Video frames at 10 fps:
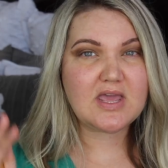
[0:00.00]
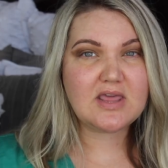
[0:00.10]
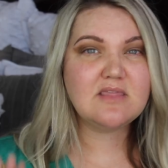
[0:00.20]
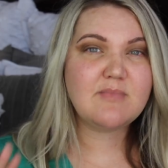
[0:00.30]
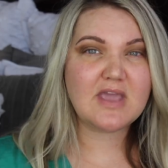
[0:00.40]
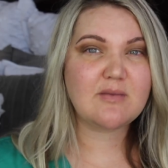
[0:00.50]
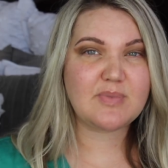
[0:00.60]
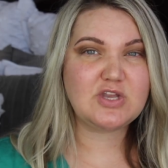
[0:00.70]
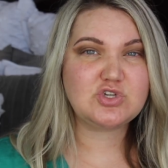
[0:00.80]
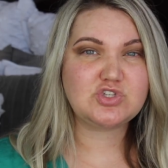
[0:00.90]
in the makeup
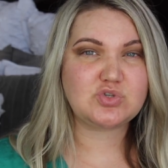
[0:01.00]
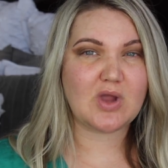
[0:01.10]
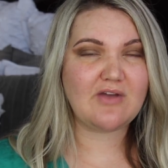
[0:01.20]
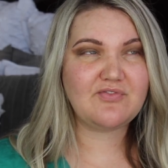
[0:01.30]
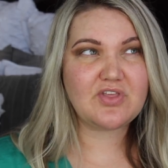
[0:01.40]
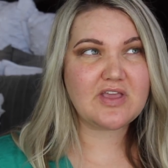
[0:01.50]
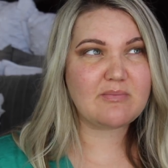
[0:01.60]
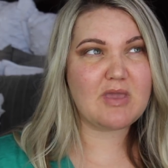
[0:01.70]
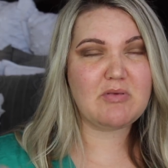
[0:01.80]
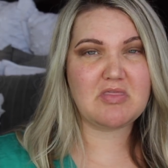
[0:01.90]
industry. I feel
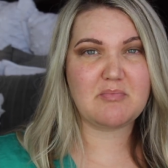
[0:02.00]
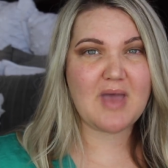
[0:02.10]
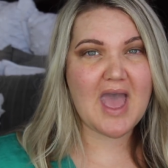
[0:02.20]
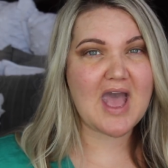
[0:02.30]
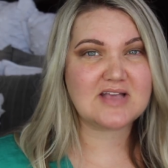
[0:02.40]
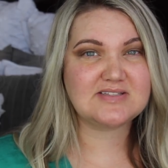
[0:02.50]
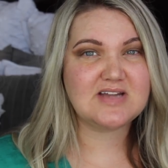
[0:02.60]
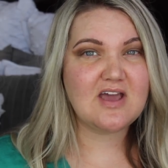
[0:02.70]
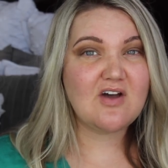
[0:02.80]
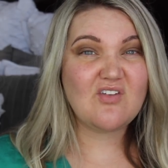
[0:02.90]
like maybe in the
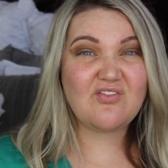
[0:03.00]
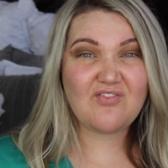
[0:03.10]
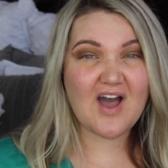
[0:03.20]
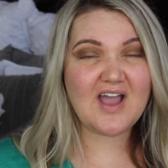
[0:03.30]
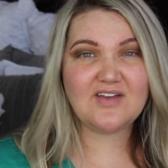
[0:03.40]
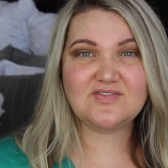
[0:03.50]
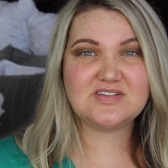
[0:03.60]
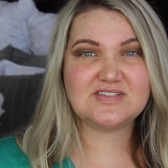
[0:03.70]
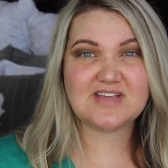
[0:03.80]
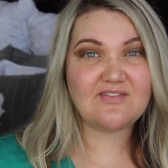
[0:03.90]
past five
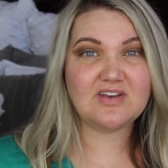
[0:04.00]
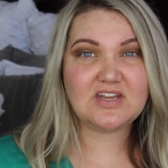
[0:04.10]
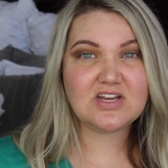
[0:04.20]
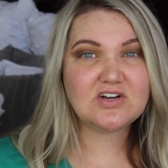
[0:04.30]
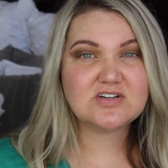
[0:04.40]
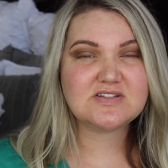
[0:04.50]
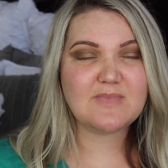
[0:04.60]
to seven years,